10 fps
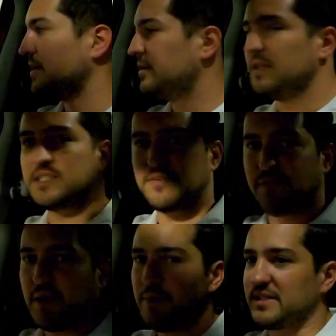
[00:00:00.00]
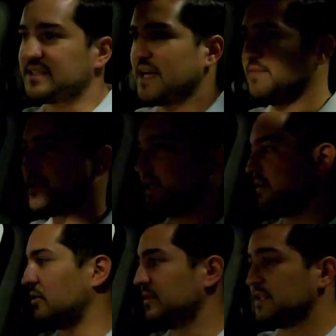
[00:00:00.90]
There's a fair bit of safety
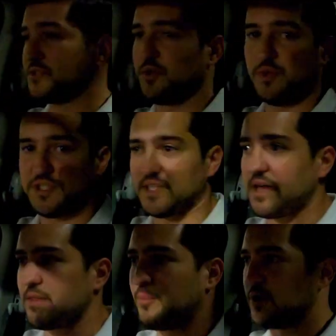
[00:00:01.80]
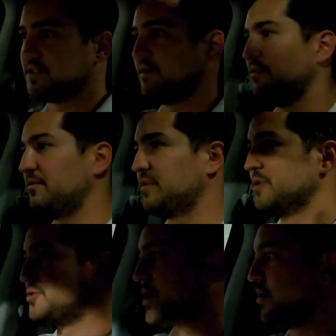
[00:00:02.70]
kit on this too, which is another positive of the
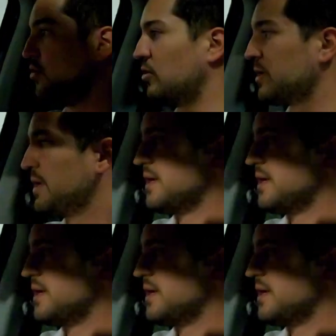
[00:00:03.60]
Trailhawk.